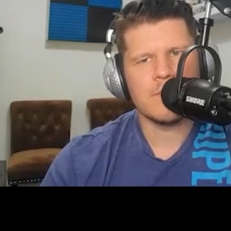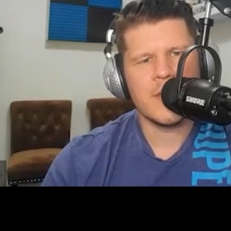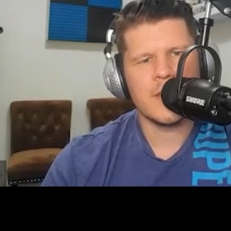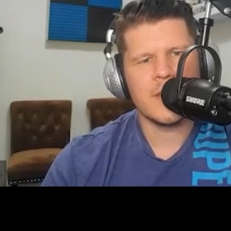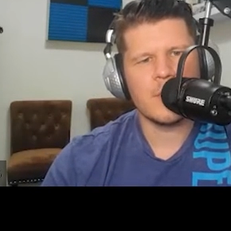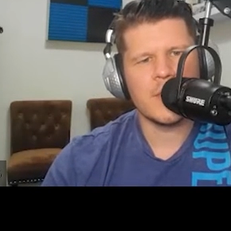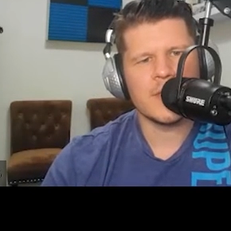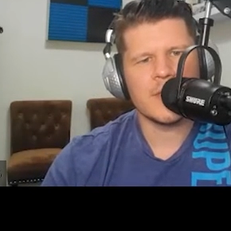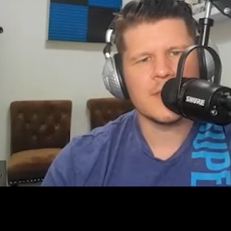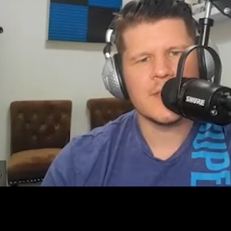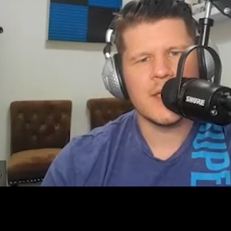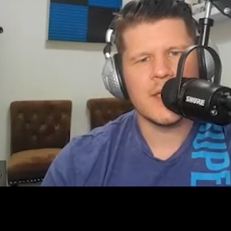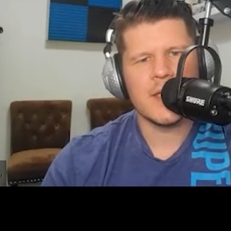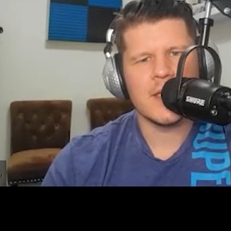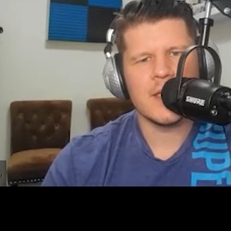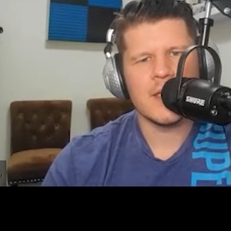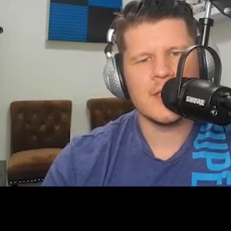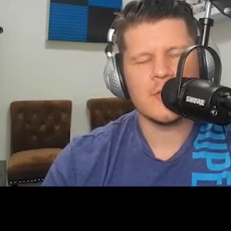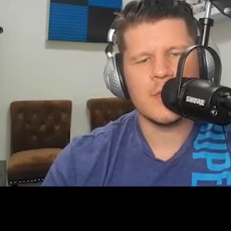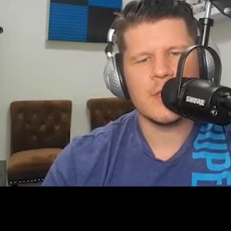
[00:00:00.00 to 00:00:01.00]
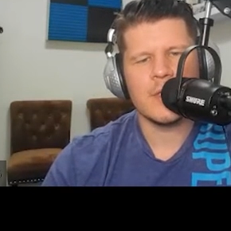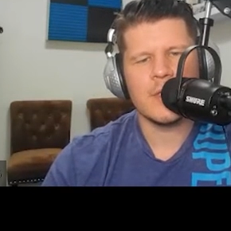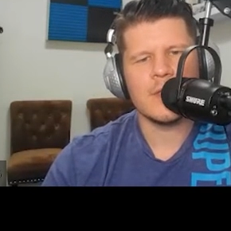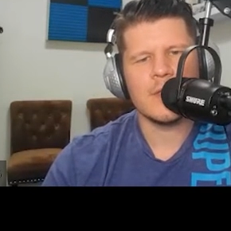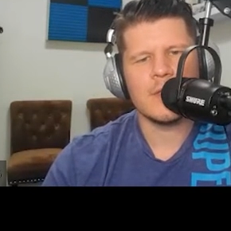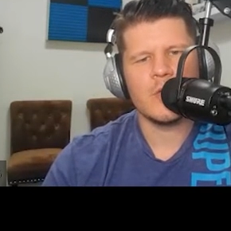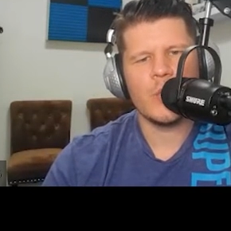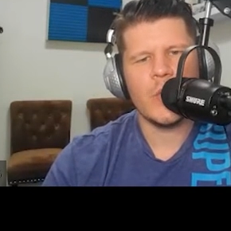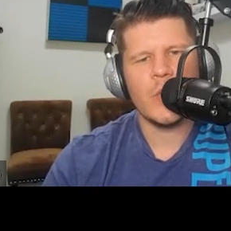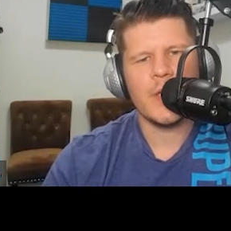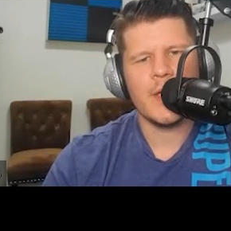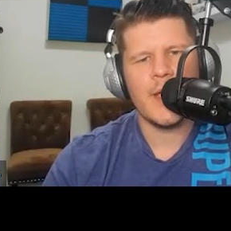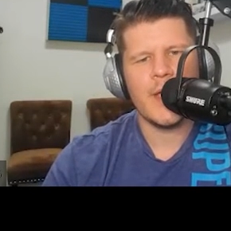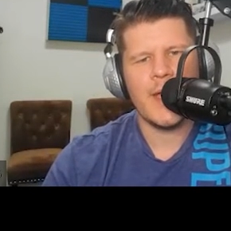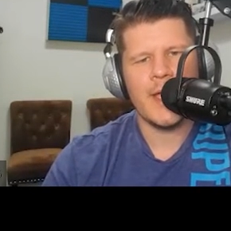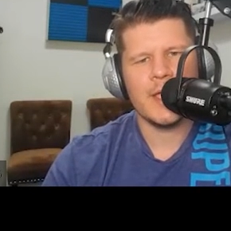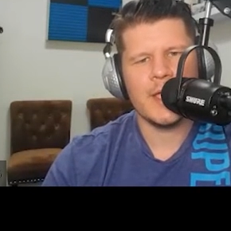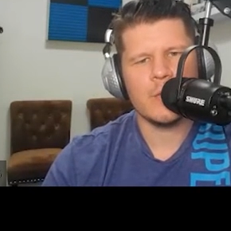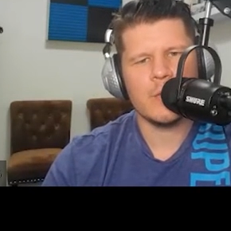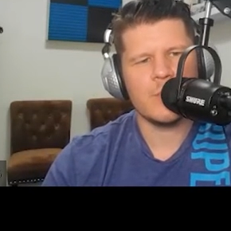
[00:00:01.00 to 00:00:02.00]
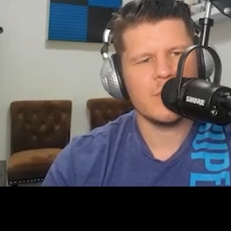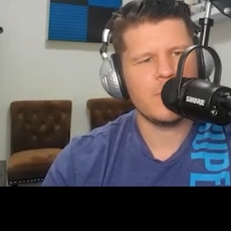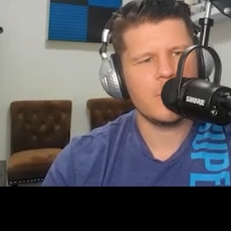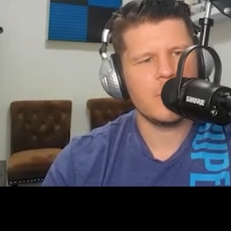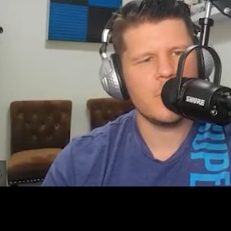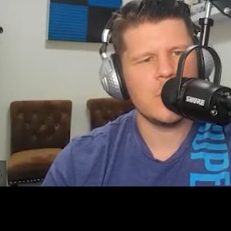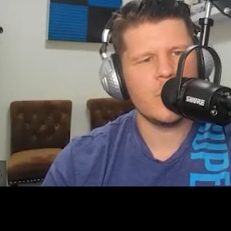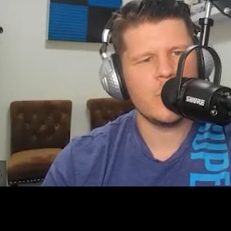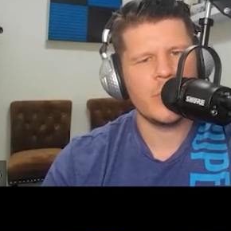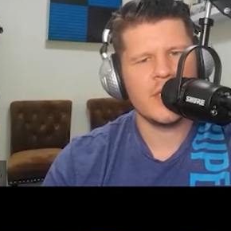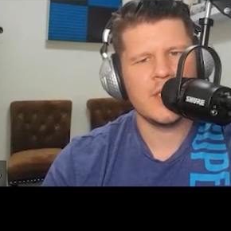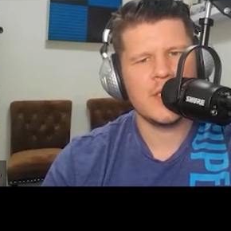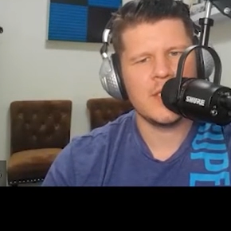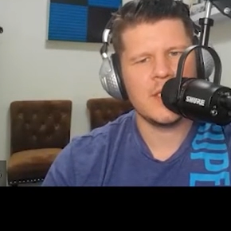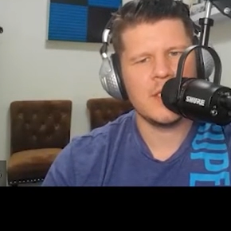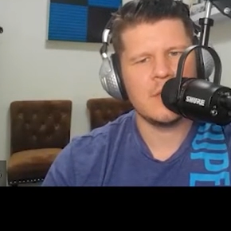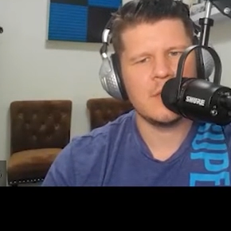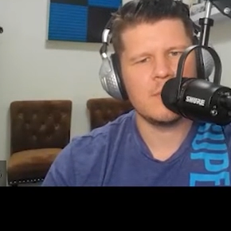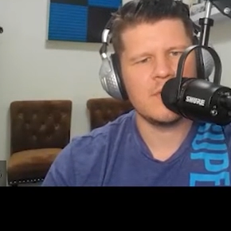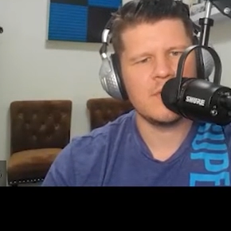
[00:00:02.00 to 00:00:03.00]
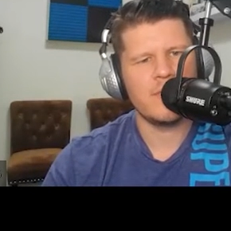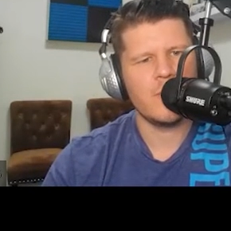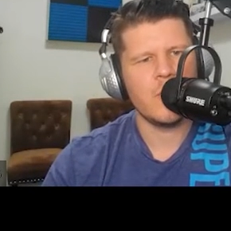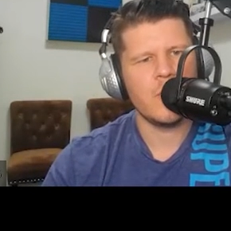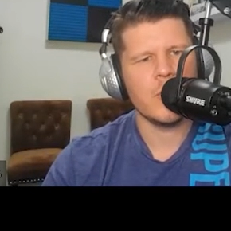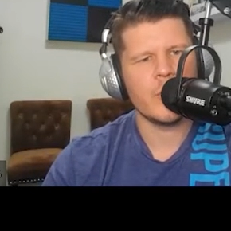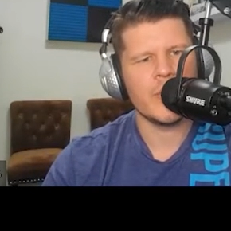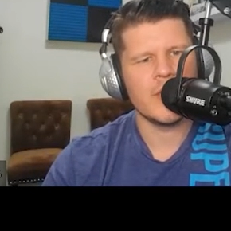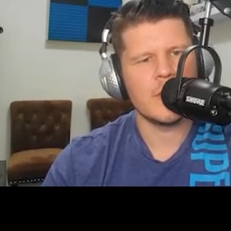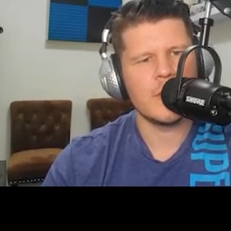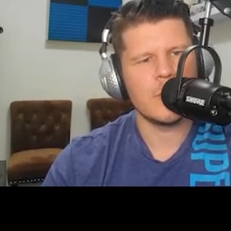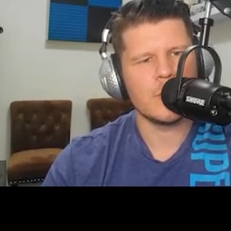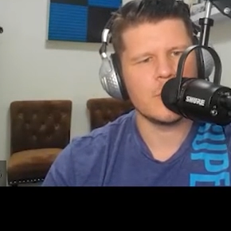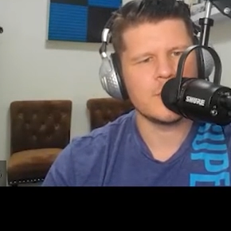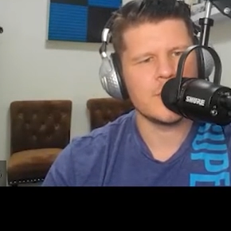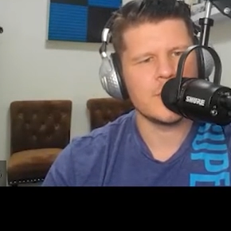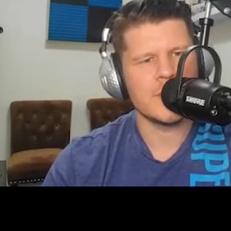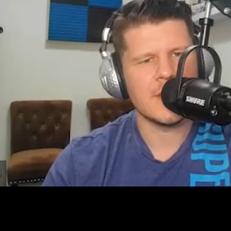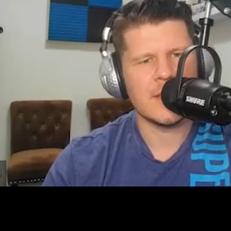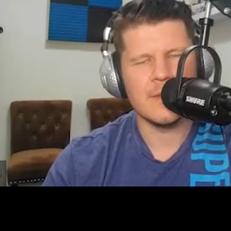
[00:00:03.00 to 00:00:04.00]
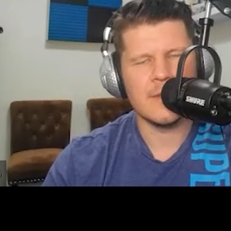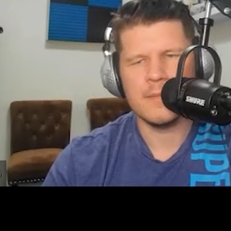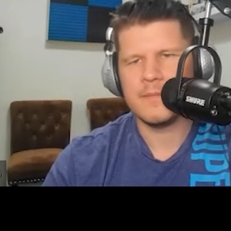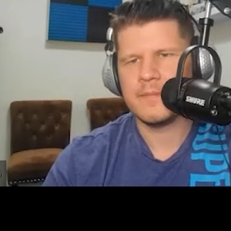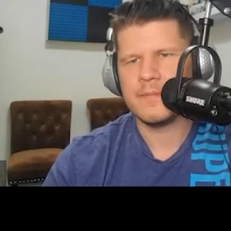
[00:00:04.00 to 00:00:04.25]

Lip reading: Anyways, is there anything you want to add before we go today?